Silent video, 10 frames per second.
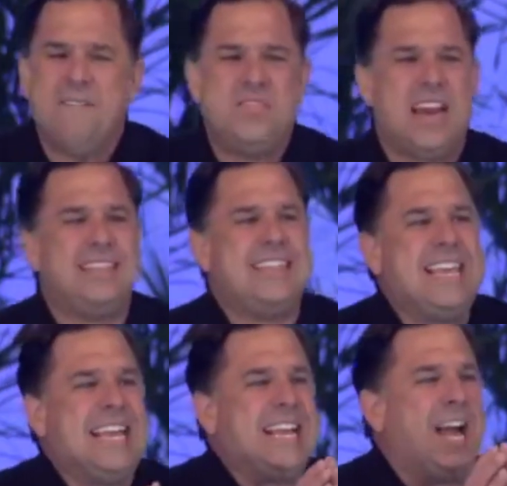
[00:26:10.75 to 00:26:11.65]
that I
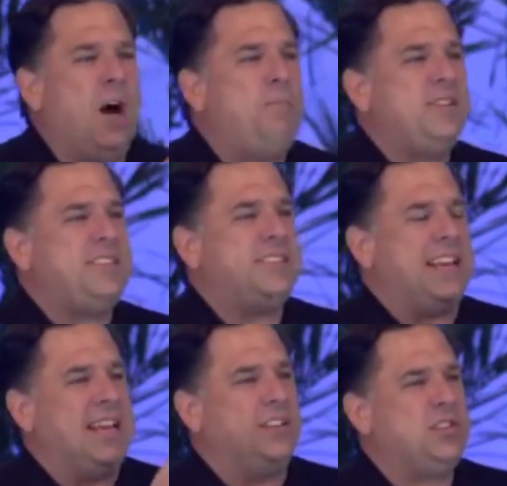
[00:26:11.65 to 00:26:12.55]
think encompasses
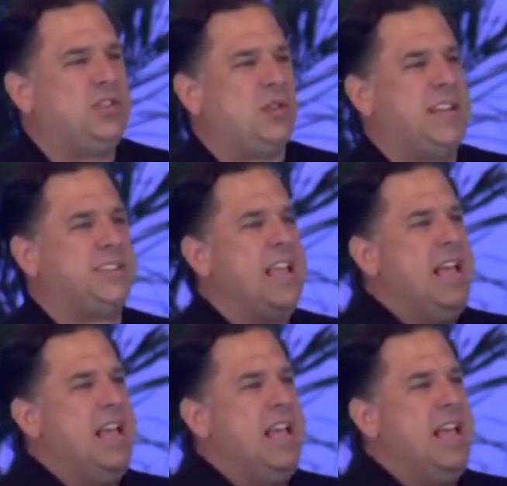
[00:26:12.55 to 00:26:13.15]
and illustrates